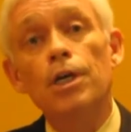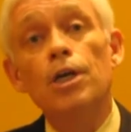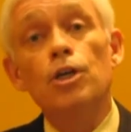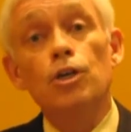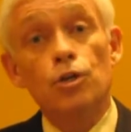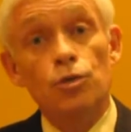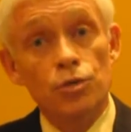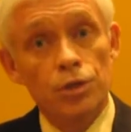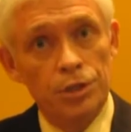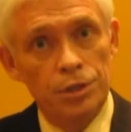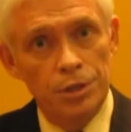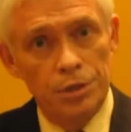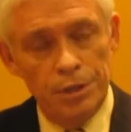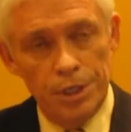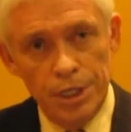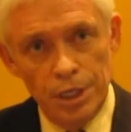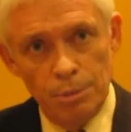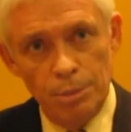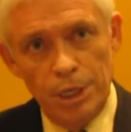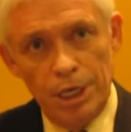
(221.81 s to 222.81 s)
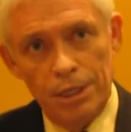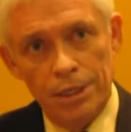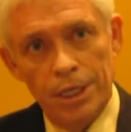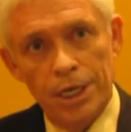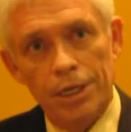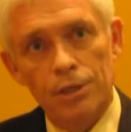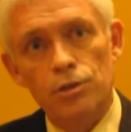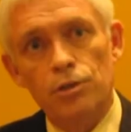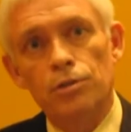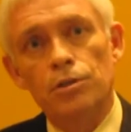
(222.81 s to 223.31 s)
You need to think about
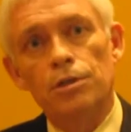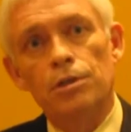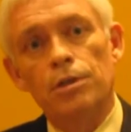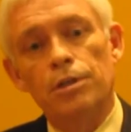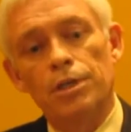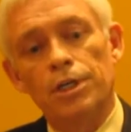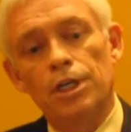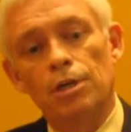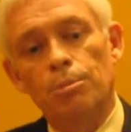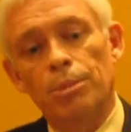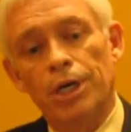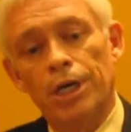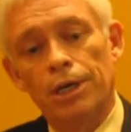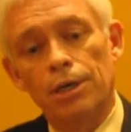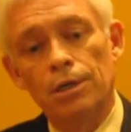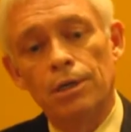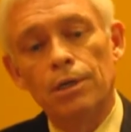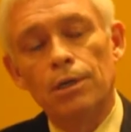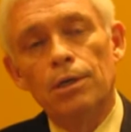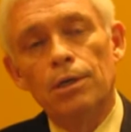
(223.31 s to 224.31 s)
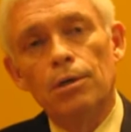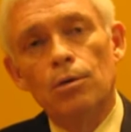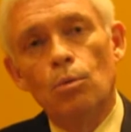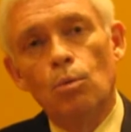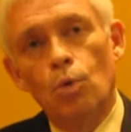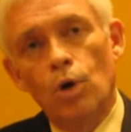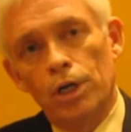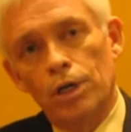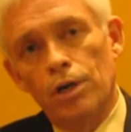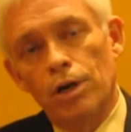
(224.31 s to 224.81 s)
that. You need to think about
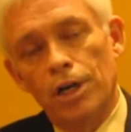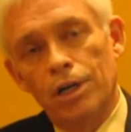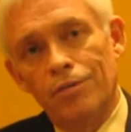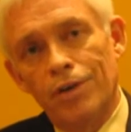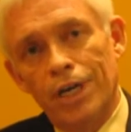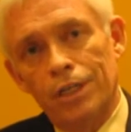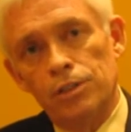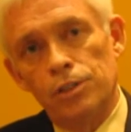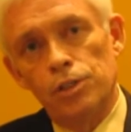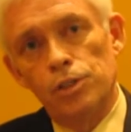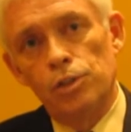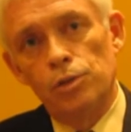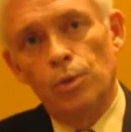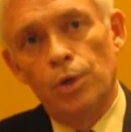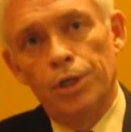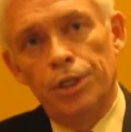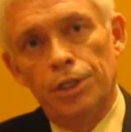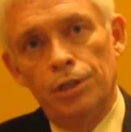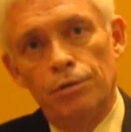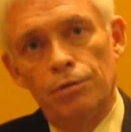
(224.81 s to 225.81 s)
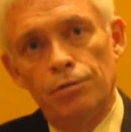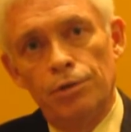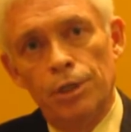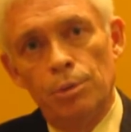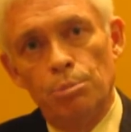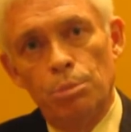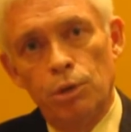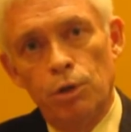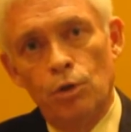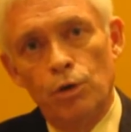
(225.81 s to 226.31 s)
what kind of access do I give
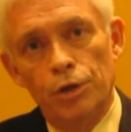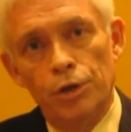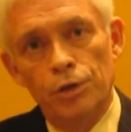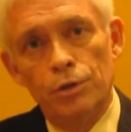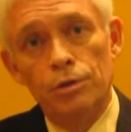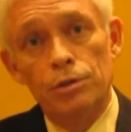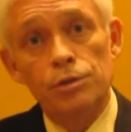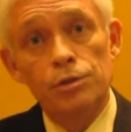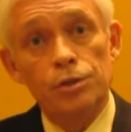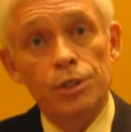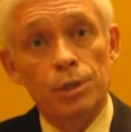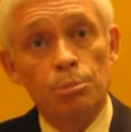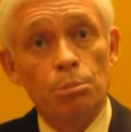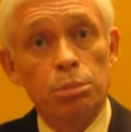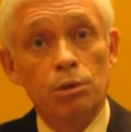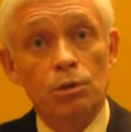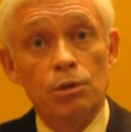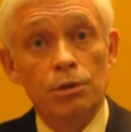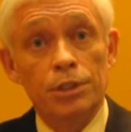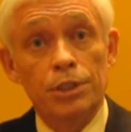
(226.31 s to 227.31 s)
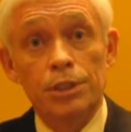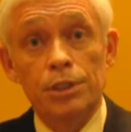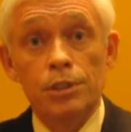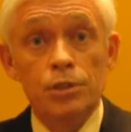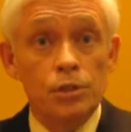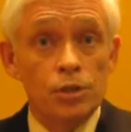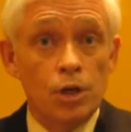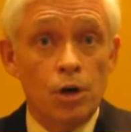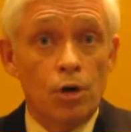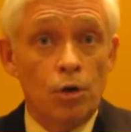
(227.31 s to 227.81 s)
employers,
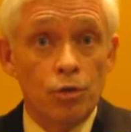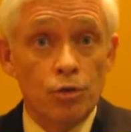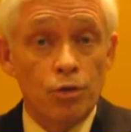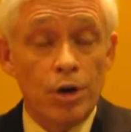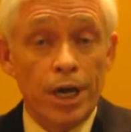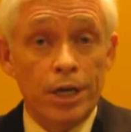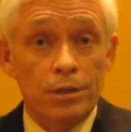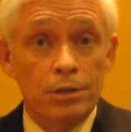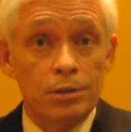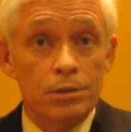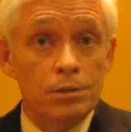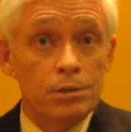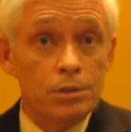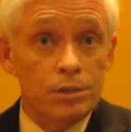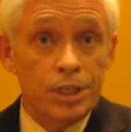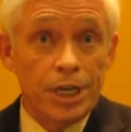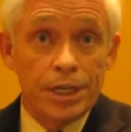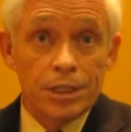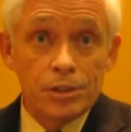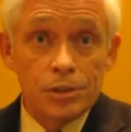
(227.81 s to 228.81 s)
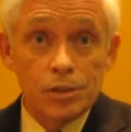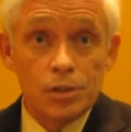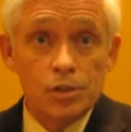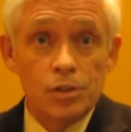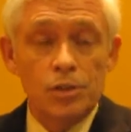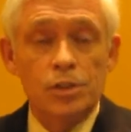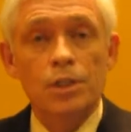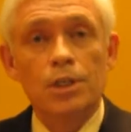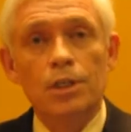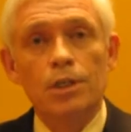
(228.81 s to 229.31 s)
employees, contractors,
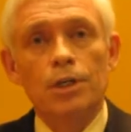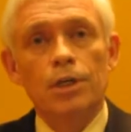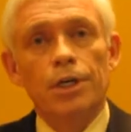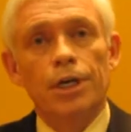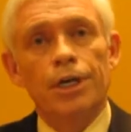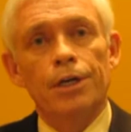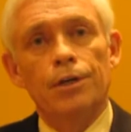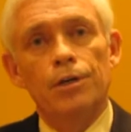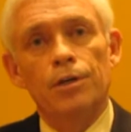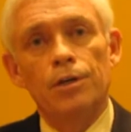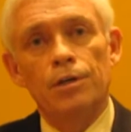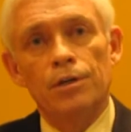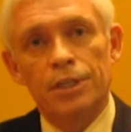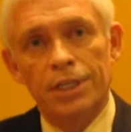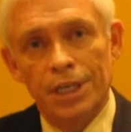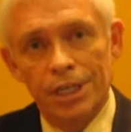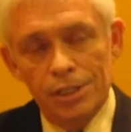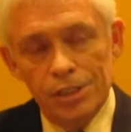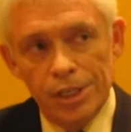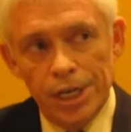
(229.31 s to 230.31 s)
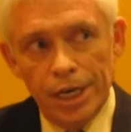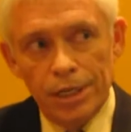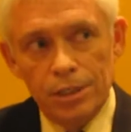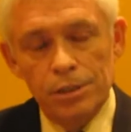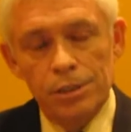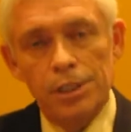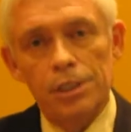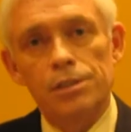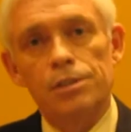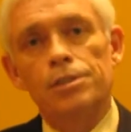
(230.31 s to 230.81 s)
guests, and guest
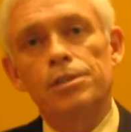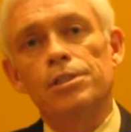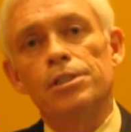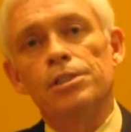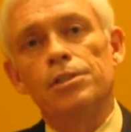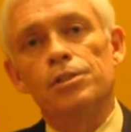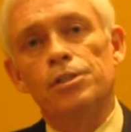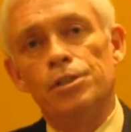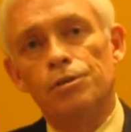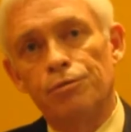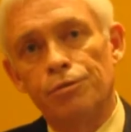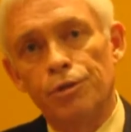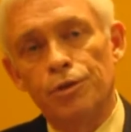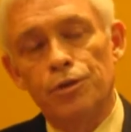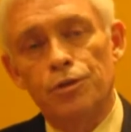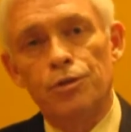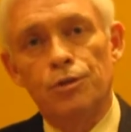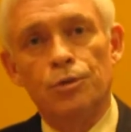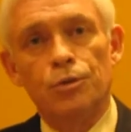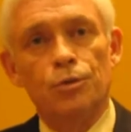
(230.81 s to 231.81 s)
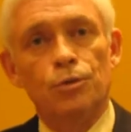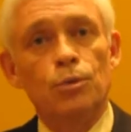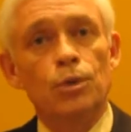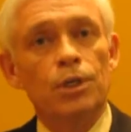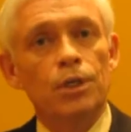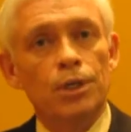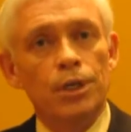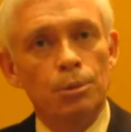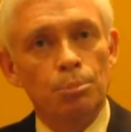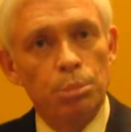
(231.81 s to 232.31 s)
access is different to
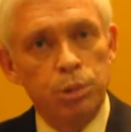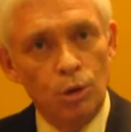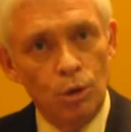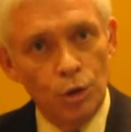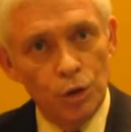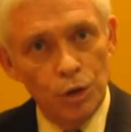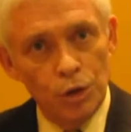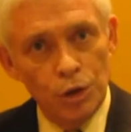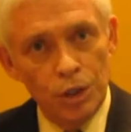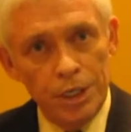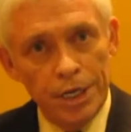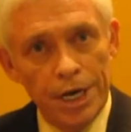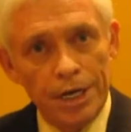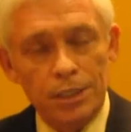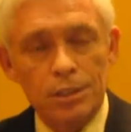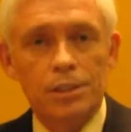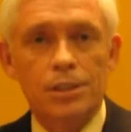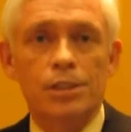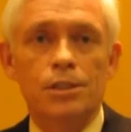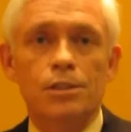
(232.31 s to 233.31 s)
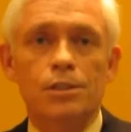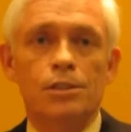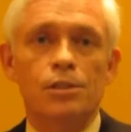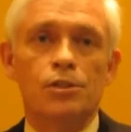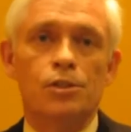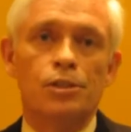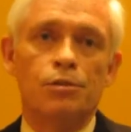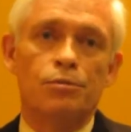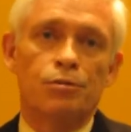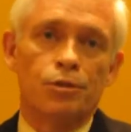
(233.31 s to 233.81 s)
employee access, is
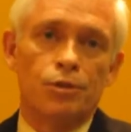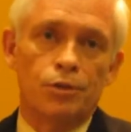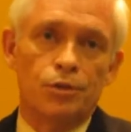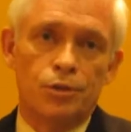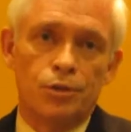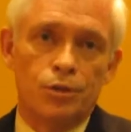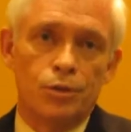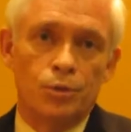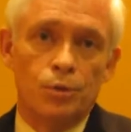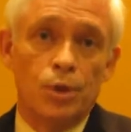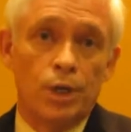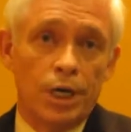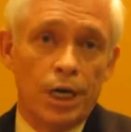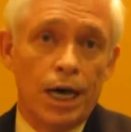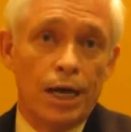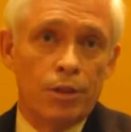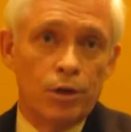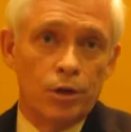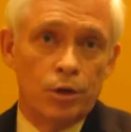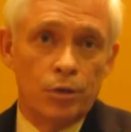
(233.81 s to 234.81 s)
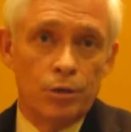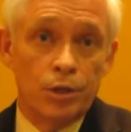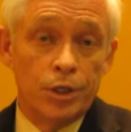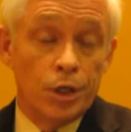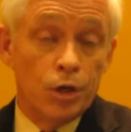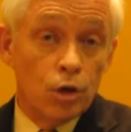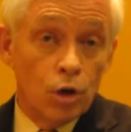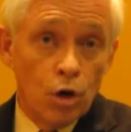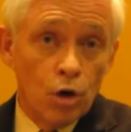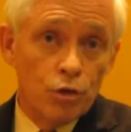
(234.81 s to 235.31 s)
different to other,
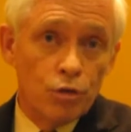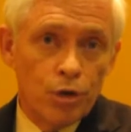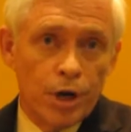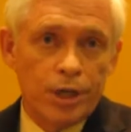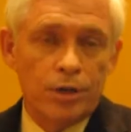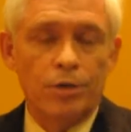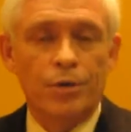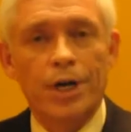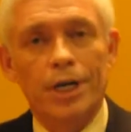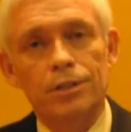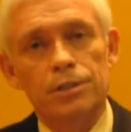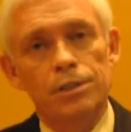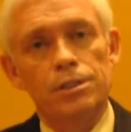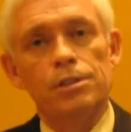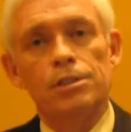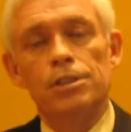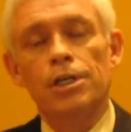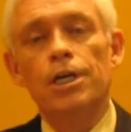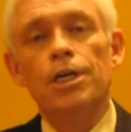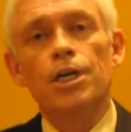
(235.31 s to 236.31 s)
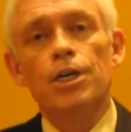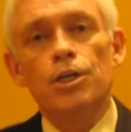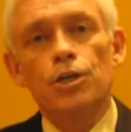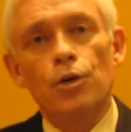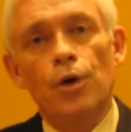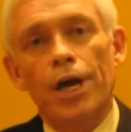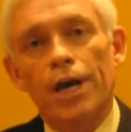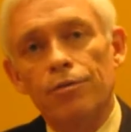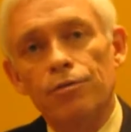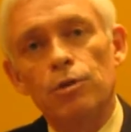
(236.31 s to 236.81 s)
contractor access. You
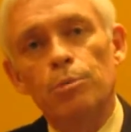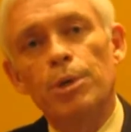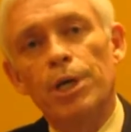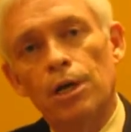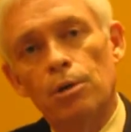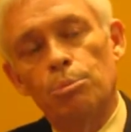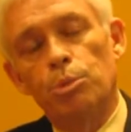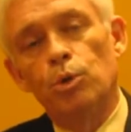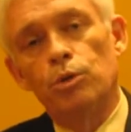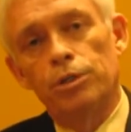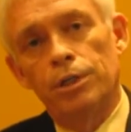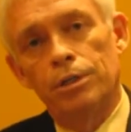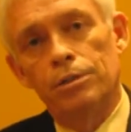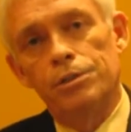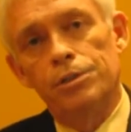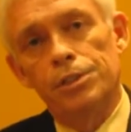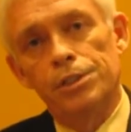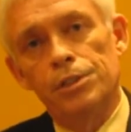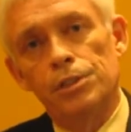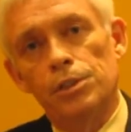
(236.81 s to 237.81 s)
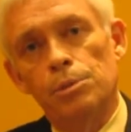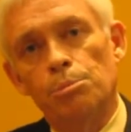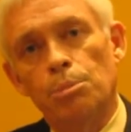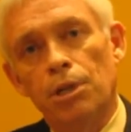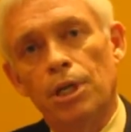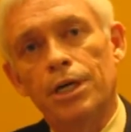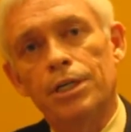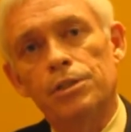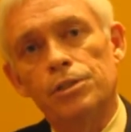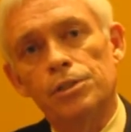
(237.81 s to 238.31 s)
have to be able to put those things in
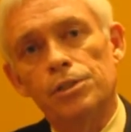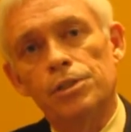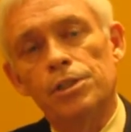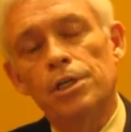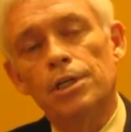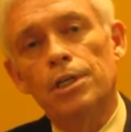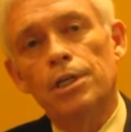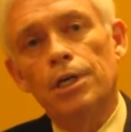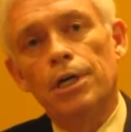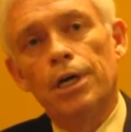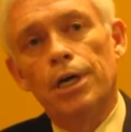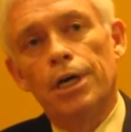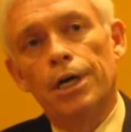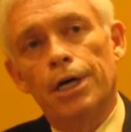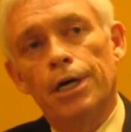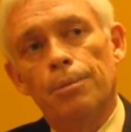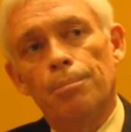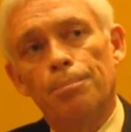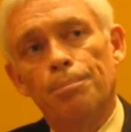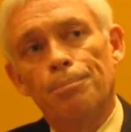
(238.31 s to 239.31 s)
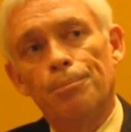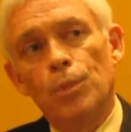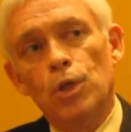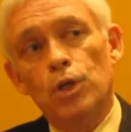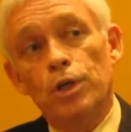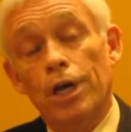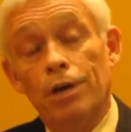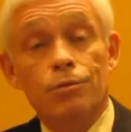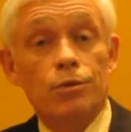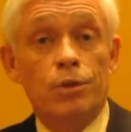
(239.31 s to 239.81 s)
place.
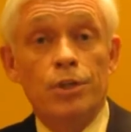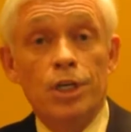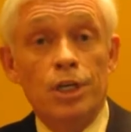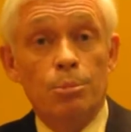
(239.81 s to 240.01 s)
You have to think